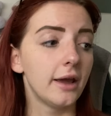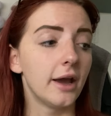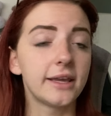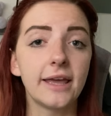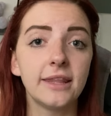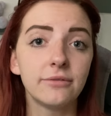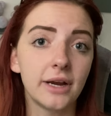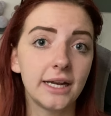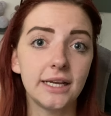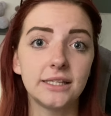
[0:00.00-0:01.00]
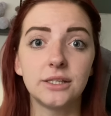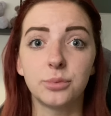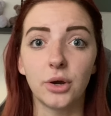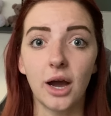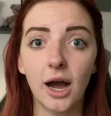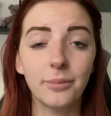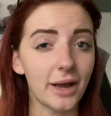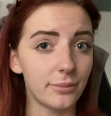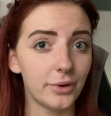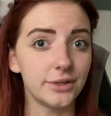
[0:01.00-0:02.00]
Again, they're really easy to put up
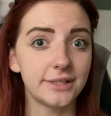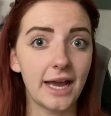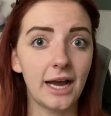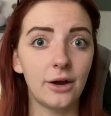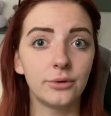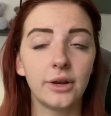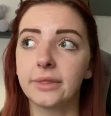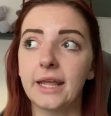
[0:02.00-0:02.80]
and put down.